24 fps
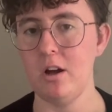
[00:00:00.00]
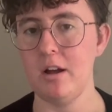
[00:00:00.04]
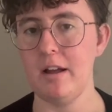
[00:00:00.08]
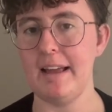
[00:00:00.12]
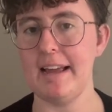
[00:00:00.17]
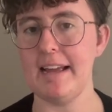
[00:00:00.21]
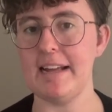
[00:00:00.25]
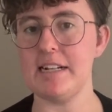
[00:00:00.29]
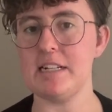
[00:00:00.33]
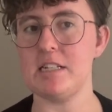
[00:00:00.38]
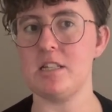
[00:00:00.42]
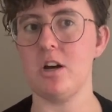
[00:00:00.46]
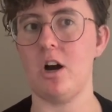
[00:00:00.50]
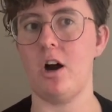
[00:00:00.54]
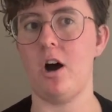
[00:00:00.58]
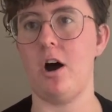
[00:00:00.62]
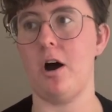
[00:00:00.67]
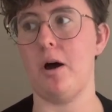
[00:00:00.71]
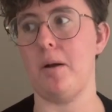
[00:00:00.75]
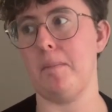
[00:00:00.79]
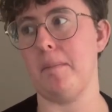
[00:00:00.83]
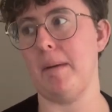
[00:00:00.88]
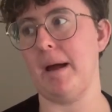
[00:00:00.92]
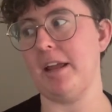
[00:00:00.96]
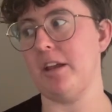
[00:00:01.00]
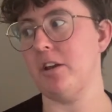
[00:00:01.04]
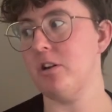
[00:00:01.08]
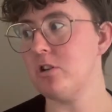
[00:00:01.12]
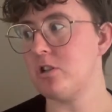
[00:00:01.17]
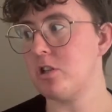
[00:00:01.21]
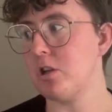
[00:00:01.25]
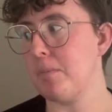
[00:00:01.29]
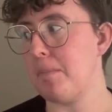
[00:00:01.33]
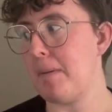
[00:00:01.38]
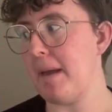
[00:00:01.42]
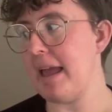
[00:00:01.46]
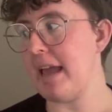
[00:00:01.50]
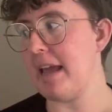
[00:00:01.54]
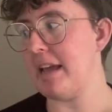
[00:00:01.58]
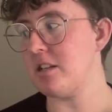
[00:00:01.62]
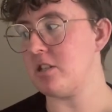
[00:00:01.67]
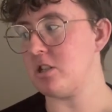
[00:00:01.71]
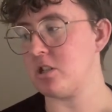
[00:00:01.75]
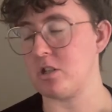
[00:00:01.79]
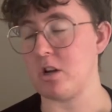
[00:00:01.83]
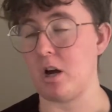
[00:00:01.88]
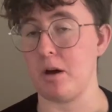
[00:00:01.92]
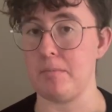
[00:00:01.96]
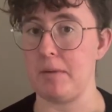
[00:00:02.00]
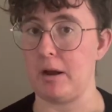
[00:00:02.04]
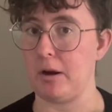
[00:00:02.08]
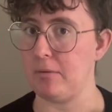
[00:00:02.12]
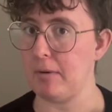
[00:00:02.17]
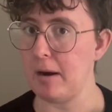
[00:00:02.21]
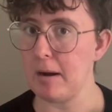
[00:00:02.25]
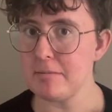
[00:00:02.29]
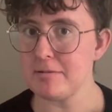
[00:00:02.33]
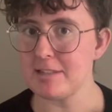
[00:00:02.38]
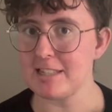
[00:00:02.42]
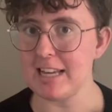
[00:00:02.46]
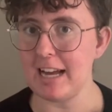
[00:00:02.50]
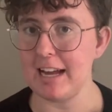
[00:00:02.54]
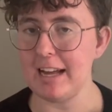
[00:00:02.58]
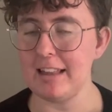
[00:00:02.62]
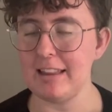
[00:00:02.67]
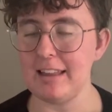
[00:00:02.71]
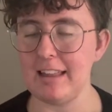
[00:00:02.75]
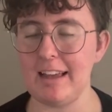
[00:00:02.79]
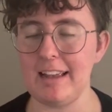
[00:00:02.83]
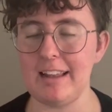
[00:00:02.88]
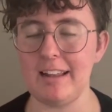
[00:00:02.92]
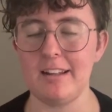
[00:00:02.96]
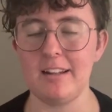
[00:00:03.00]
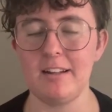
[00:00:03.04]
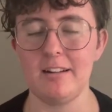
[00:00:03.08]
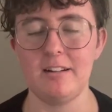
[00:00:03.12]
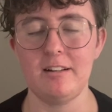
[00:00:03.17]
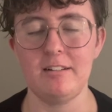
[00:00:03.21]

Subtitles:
It's on my YouTube page. It's on my website. Like,